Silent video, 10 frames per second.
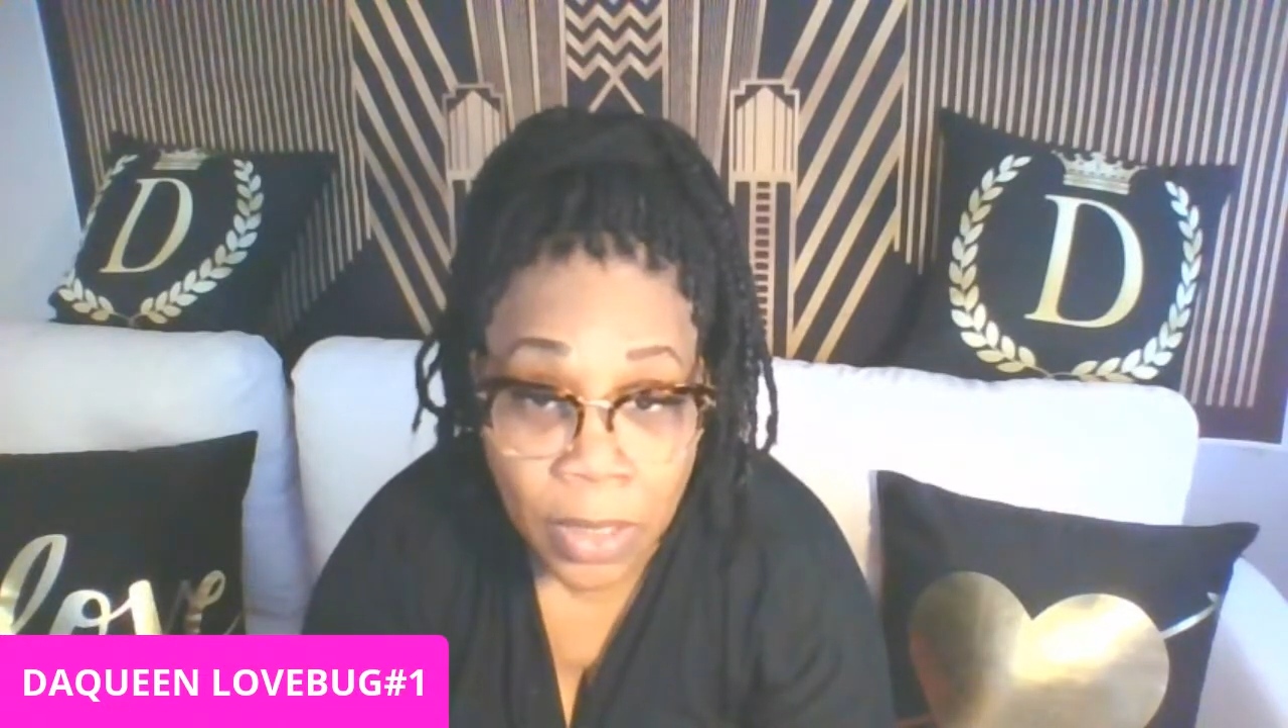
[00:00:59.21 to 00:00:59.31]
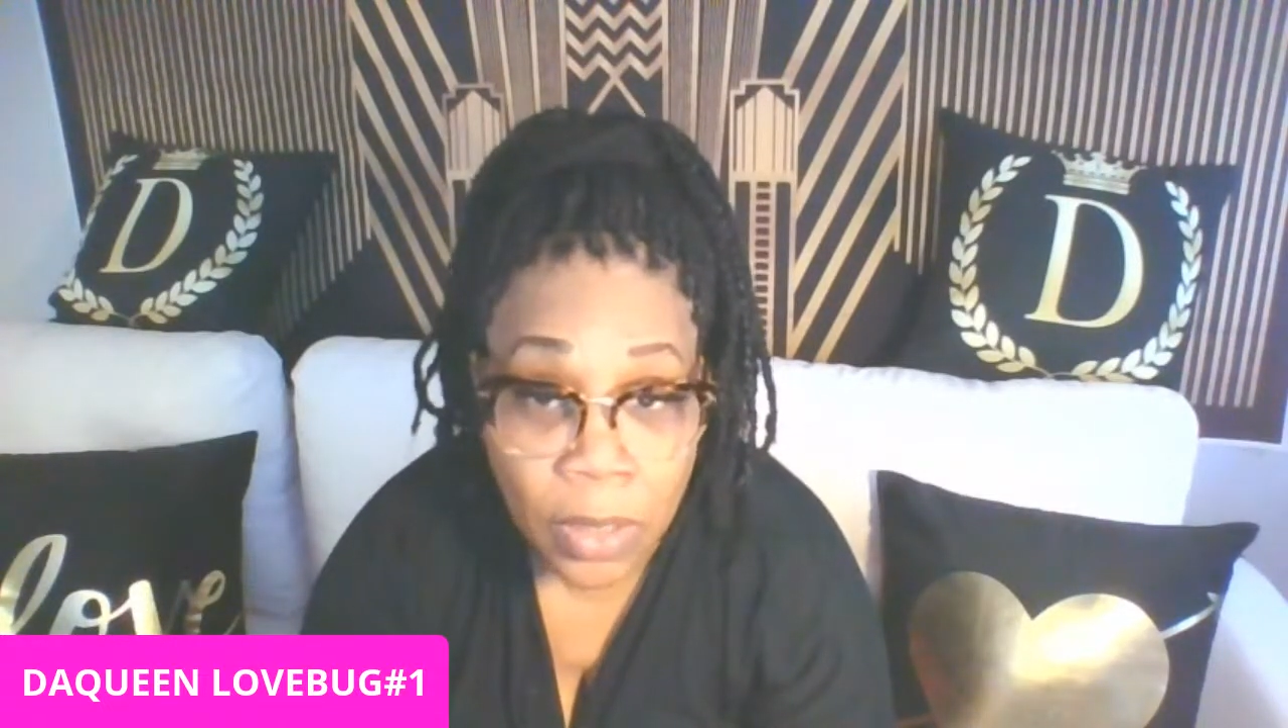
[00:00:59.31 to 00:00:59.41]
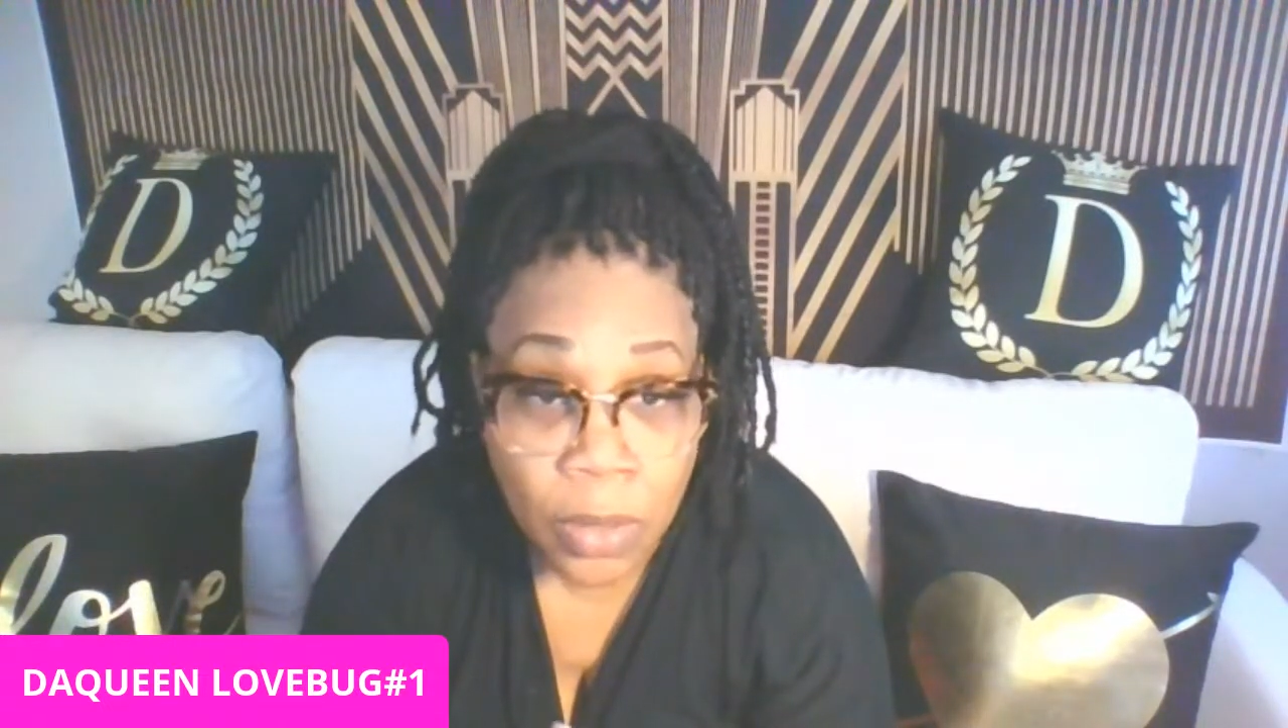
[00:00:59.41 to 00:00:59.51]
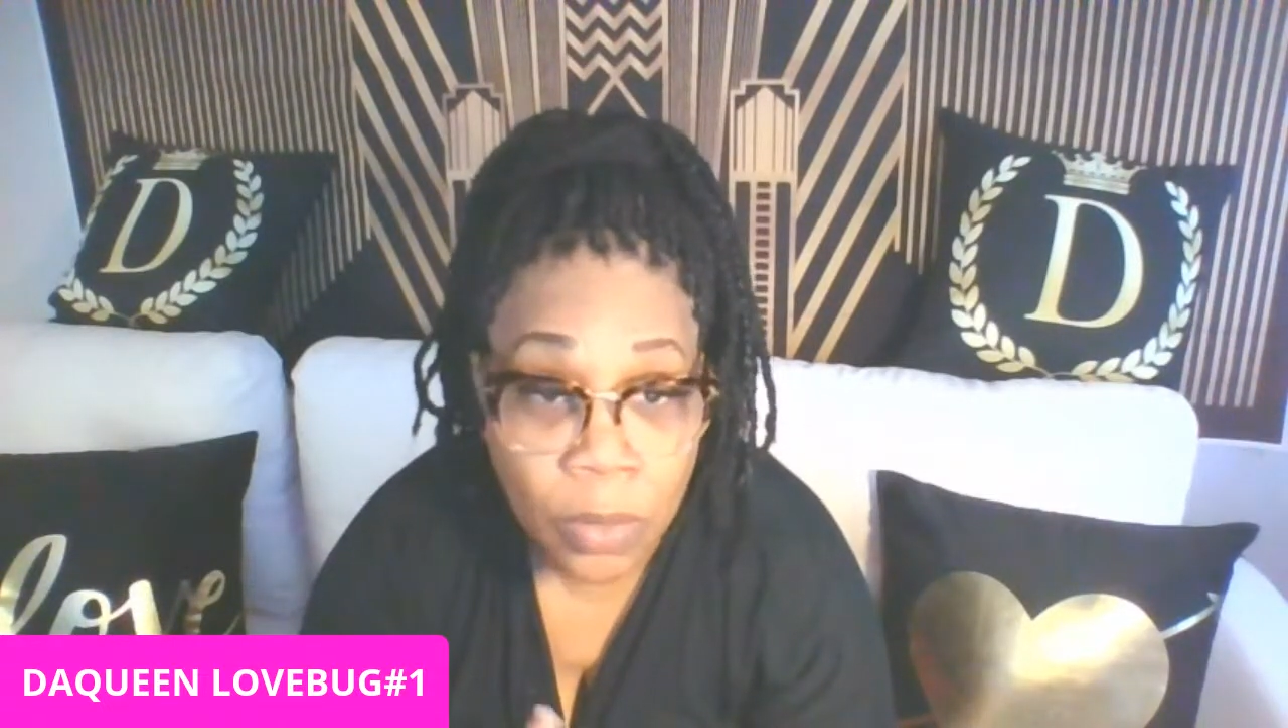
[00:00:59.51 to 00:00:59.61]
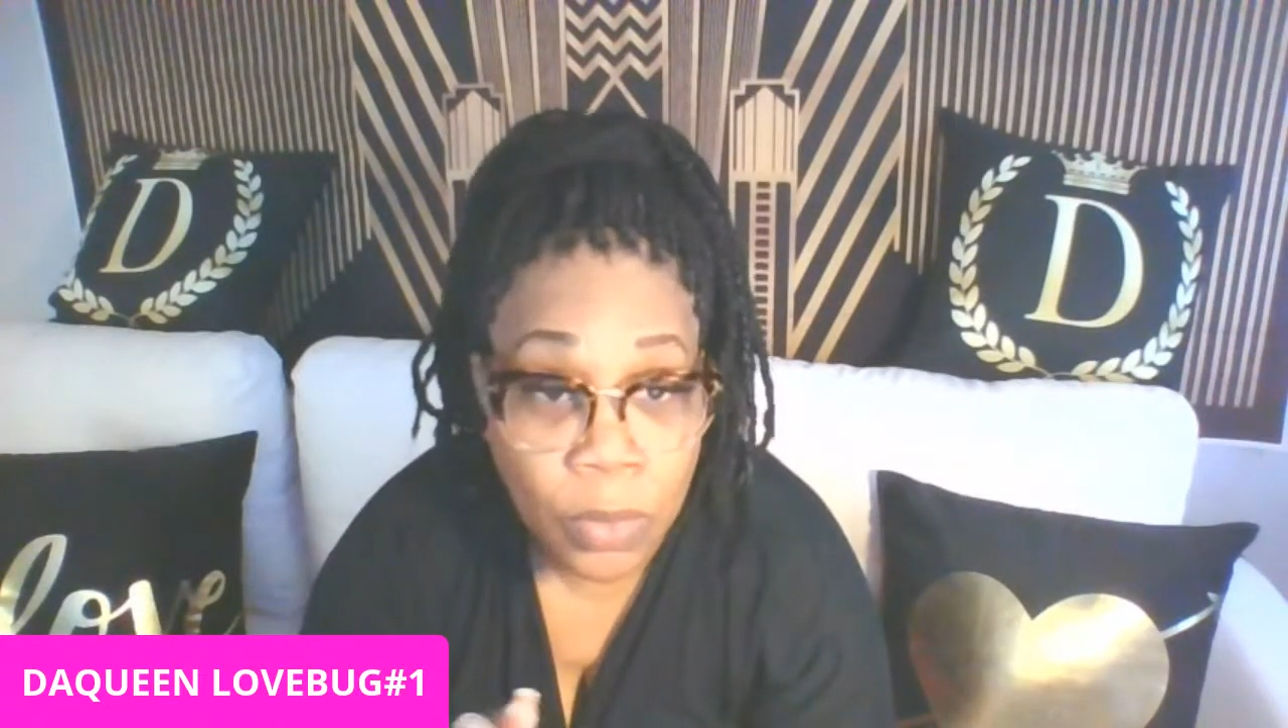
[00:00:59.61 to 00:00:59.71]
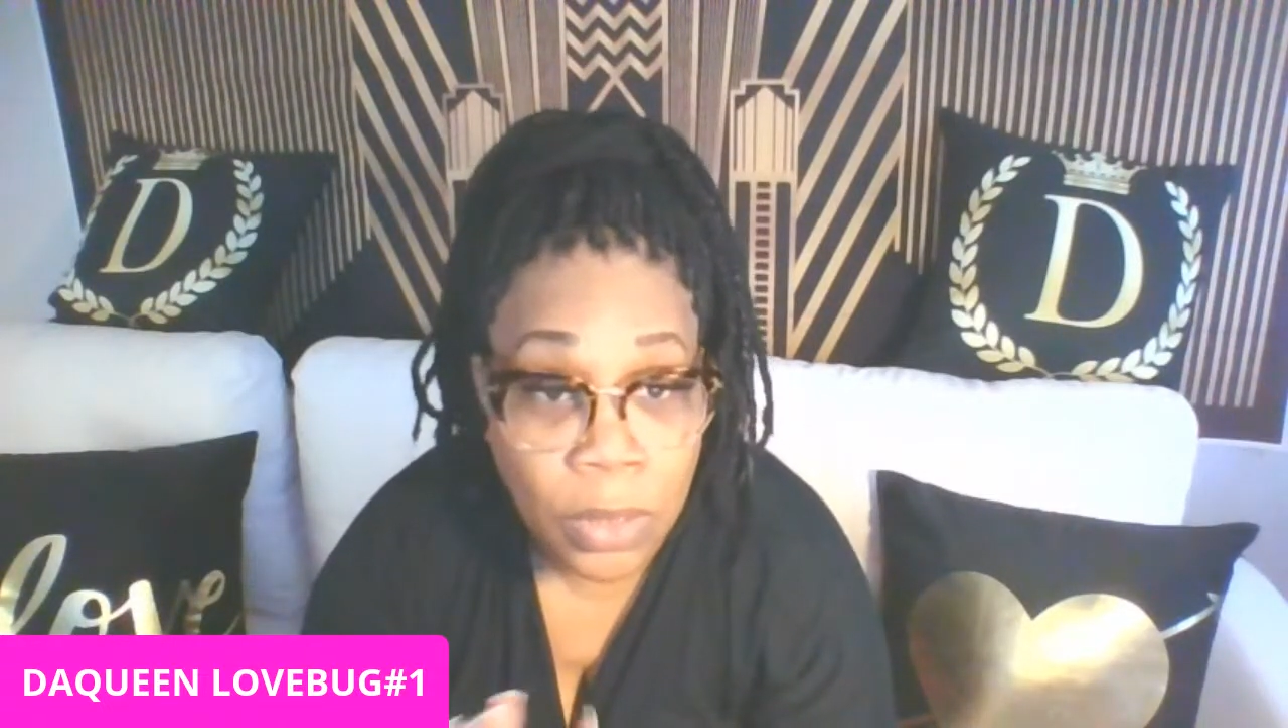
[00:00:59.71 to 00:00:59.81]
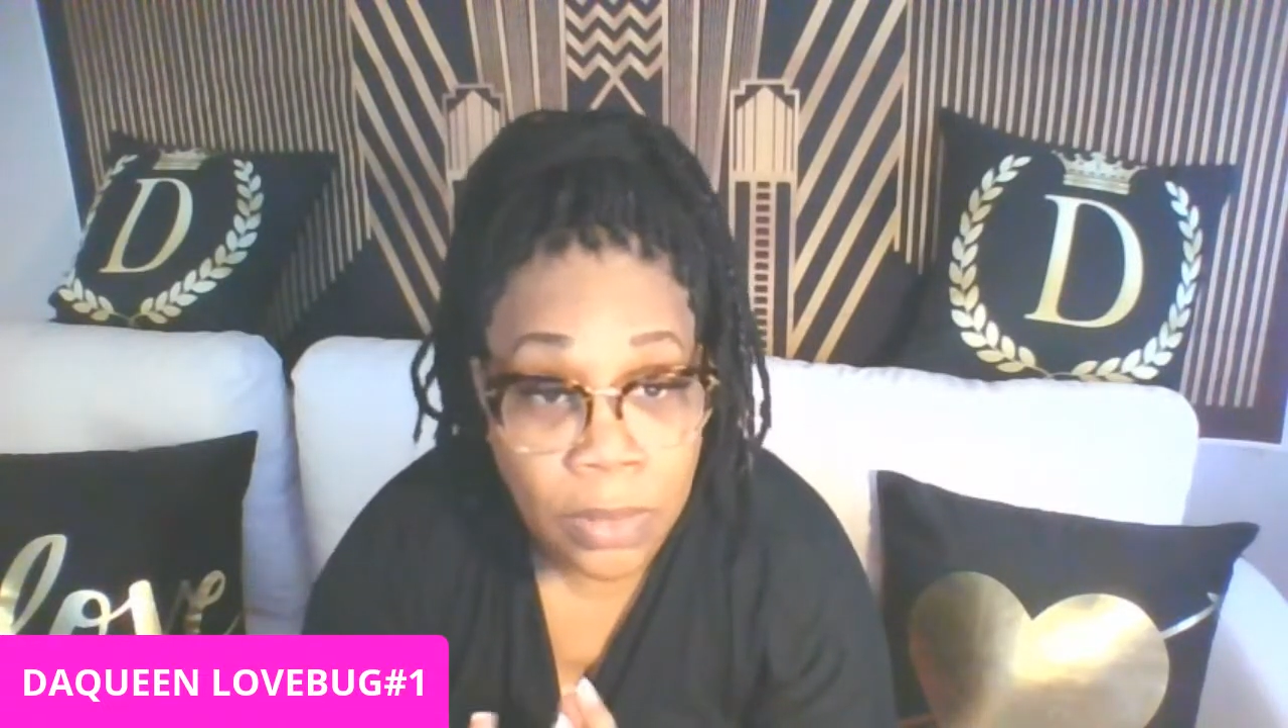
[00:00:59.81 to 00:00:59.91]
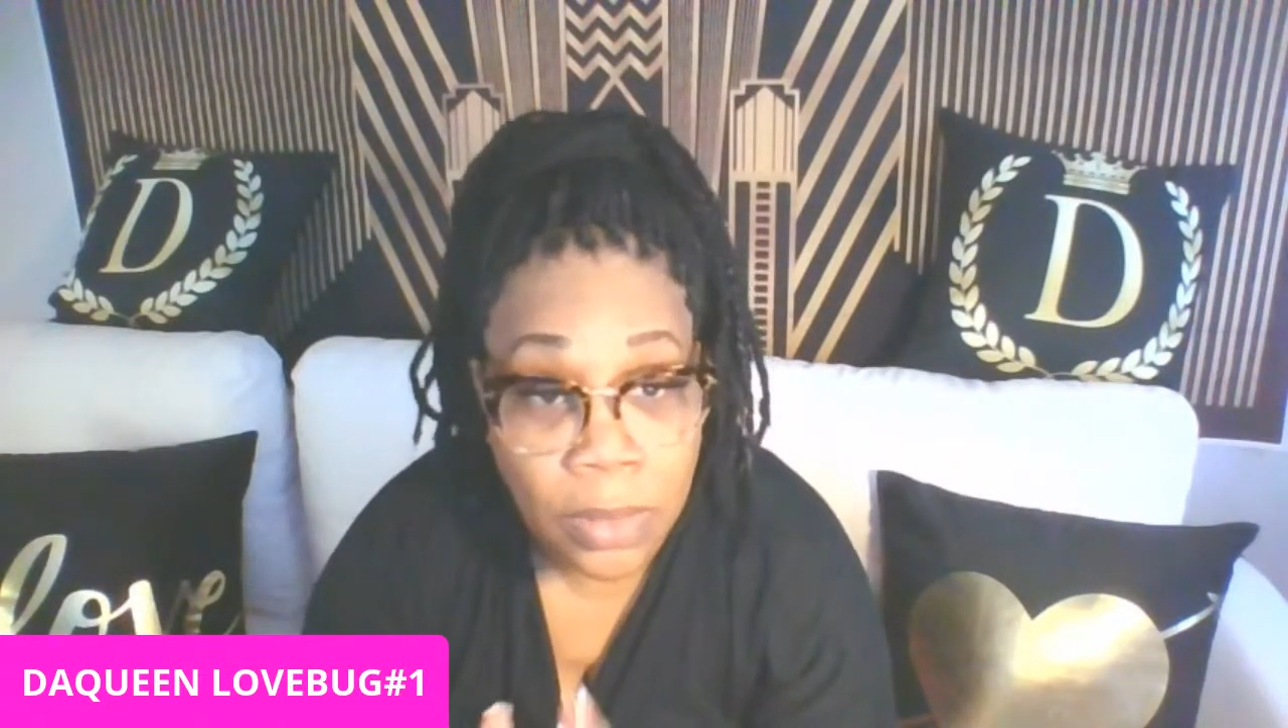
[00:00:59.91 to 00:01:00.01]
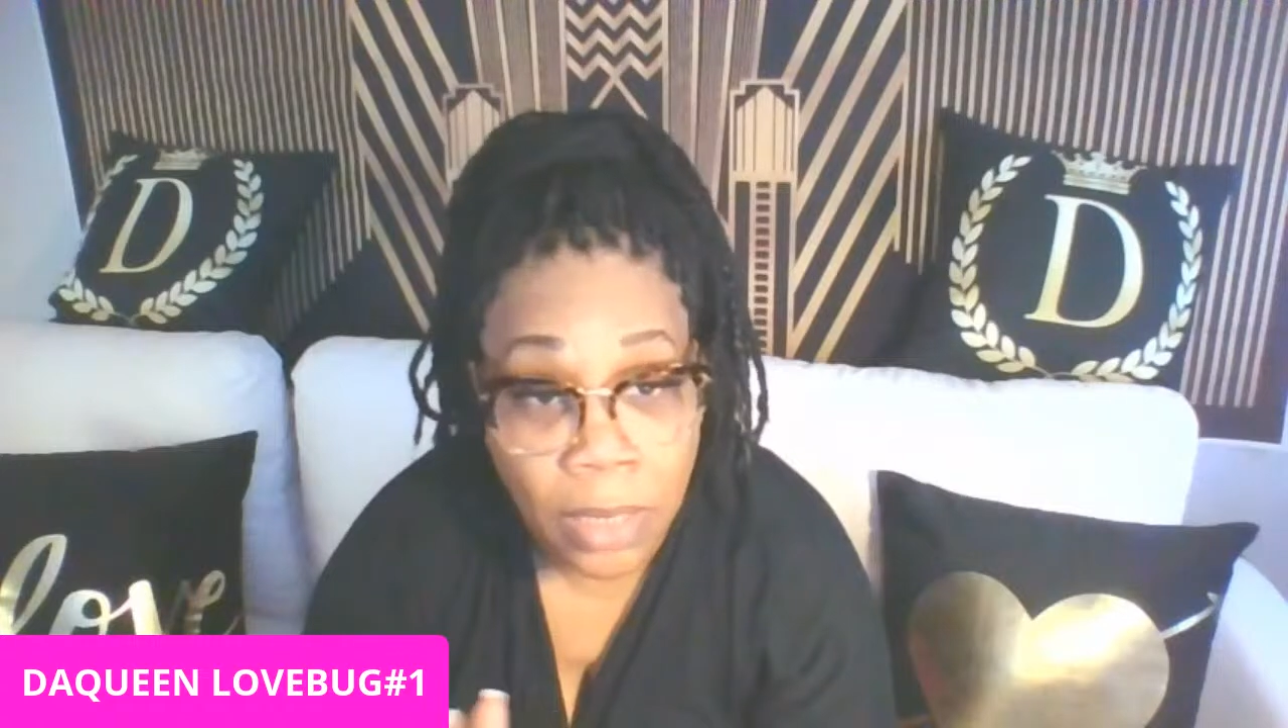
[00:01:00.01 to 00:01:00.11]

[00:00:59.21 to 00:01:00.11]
with another